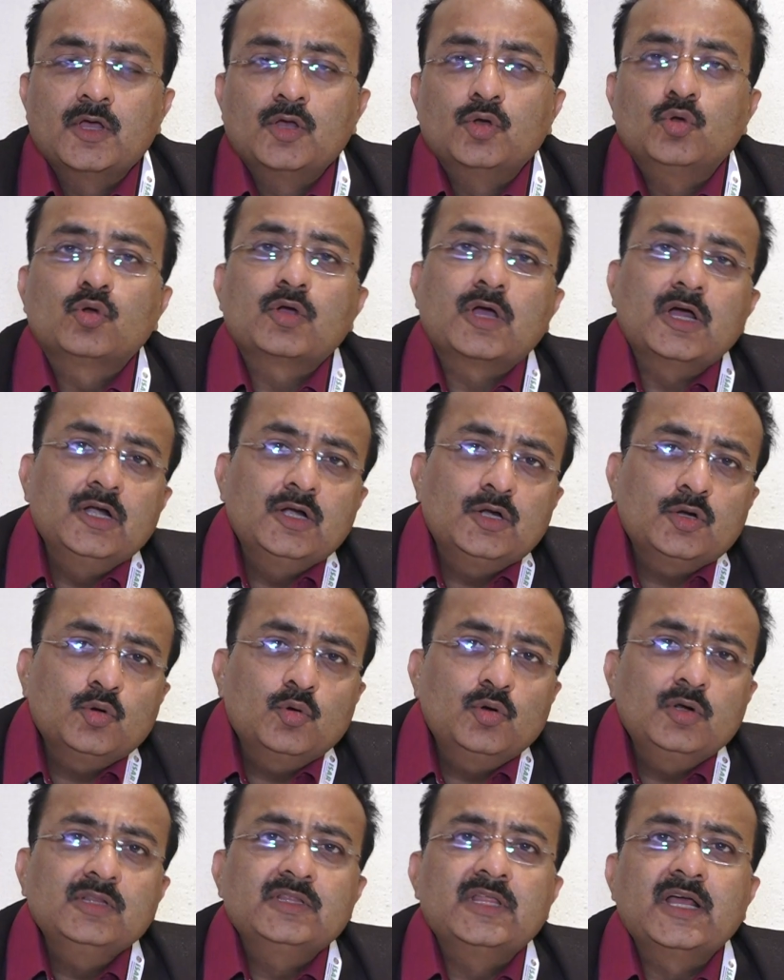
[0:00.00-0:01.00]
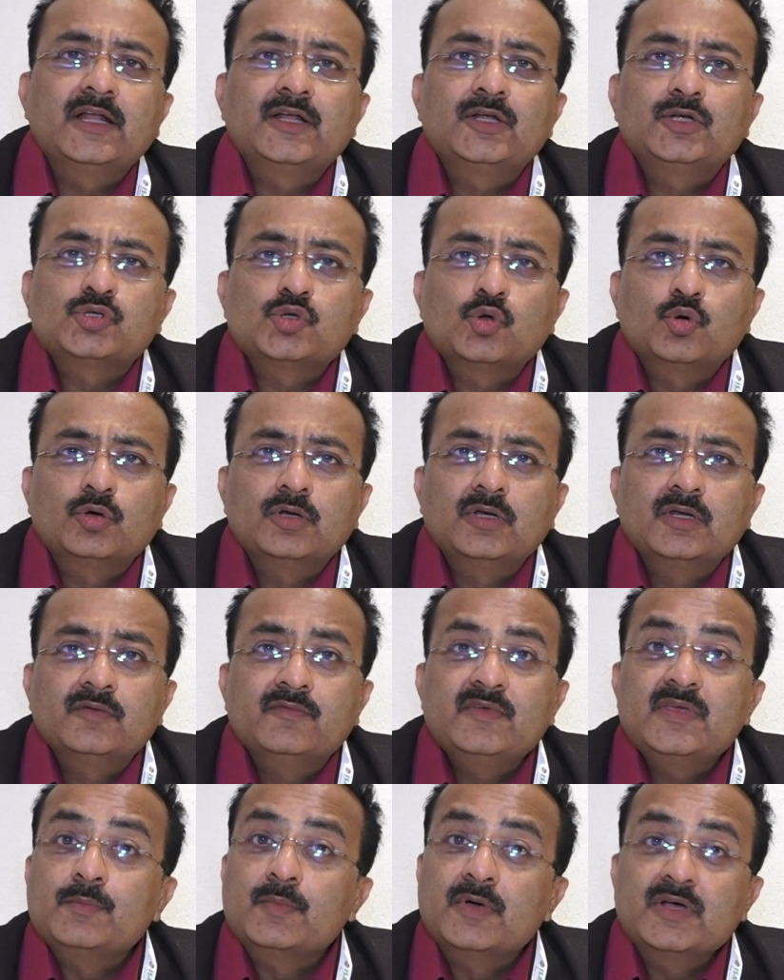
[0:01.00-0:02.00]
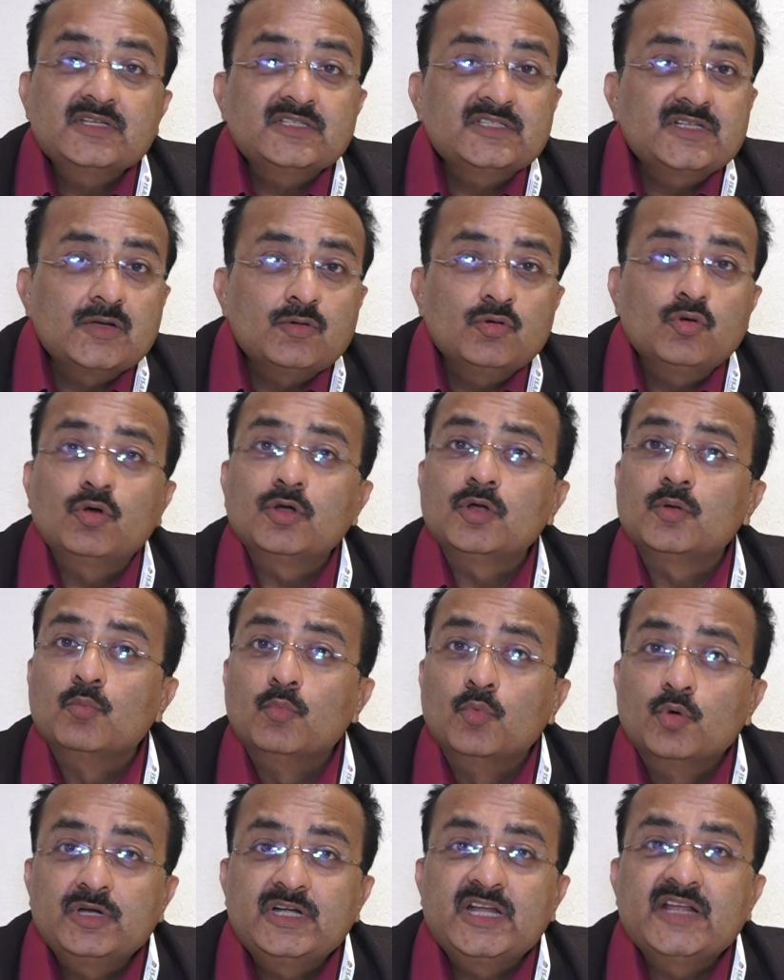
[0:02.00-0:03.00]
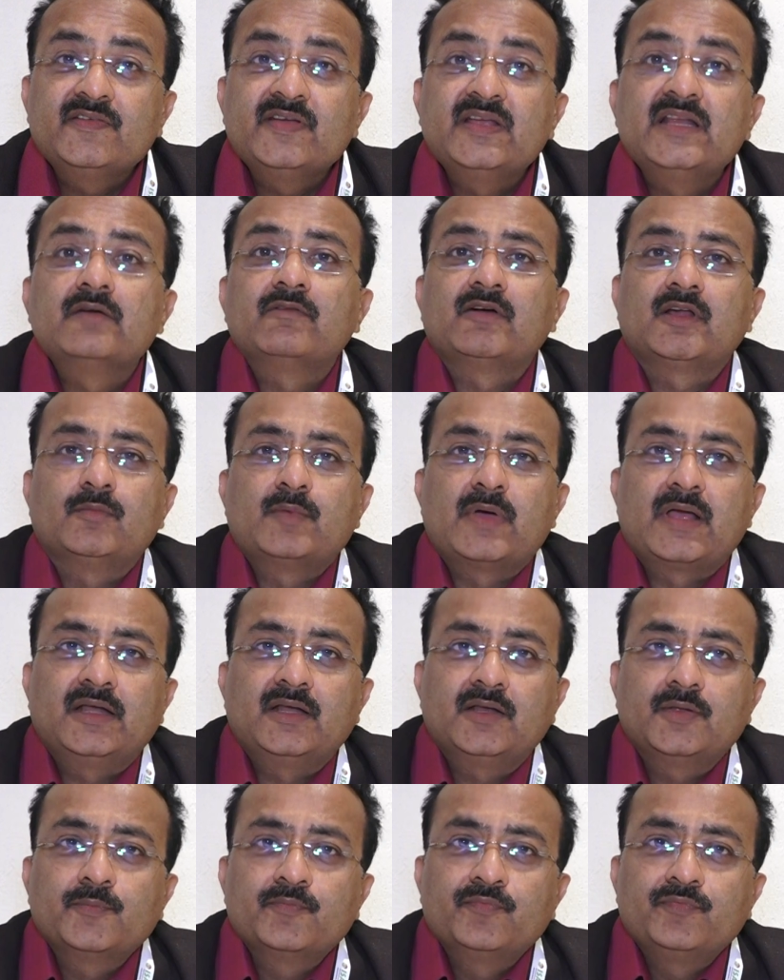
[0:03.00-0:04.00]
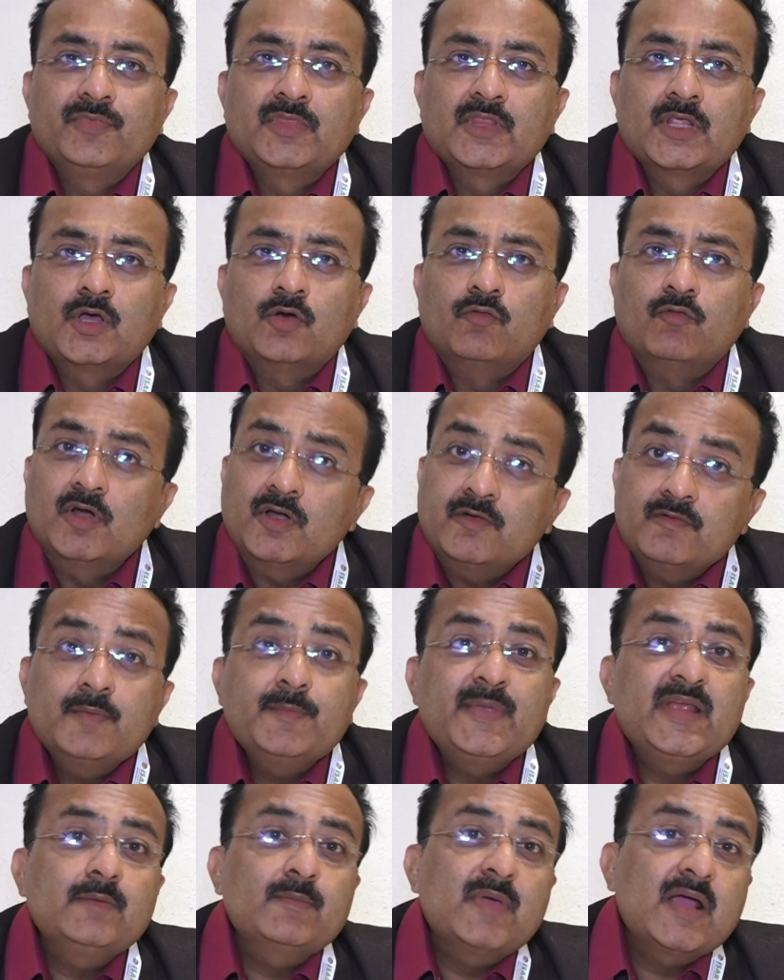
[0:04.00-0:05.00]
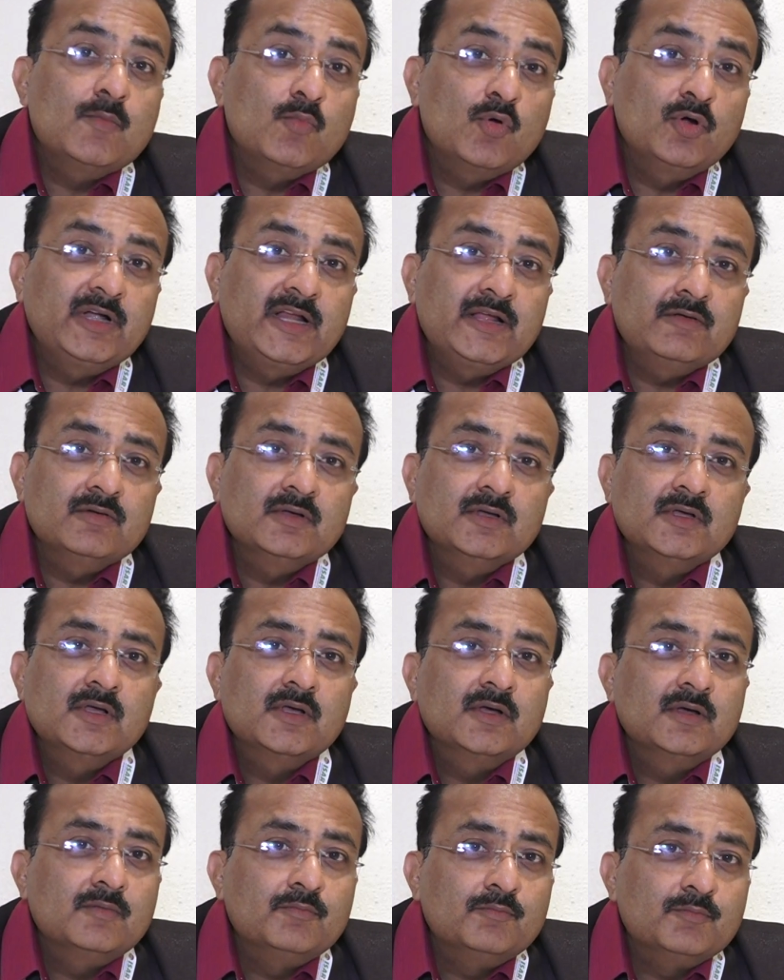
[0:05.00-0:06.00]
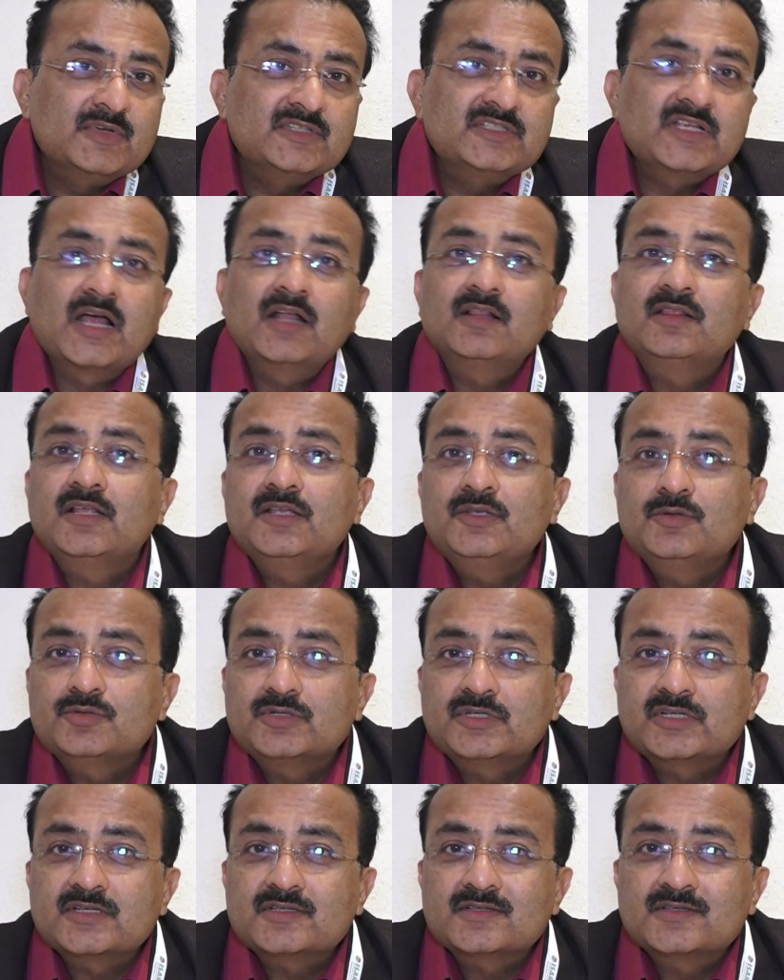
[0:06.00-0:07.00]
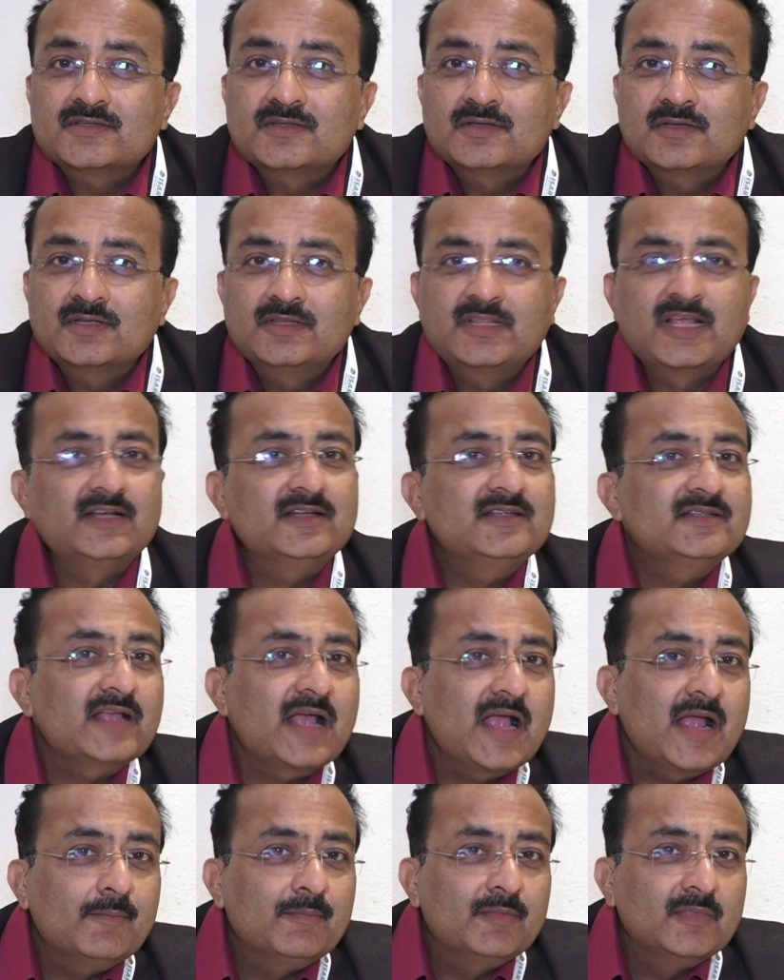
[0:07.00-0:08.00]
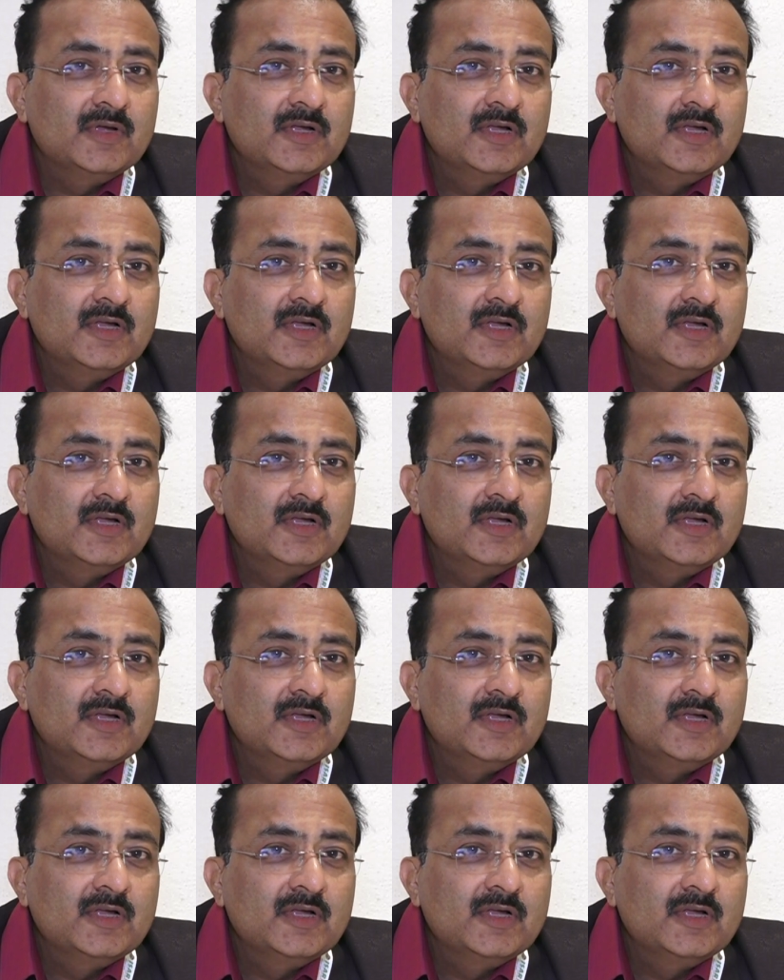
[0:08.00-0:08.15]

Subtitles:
To control that tone, we must have got motive in our mind. What we mean by motive? Massage the uterus, that is M.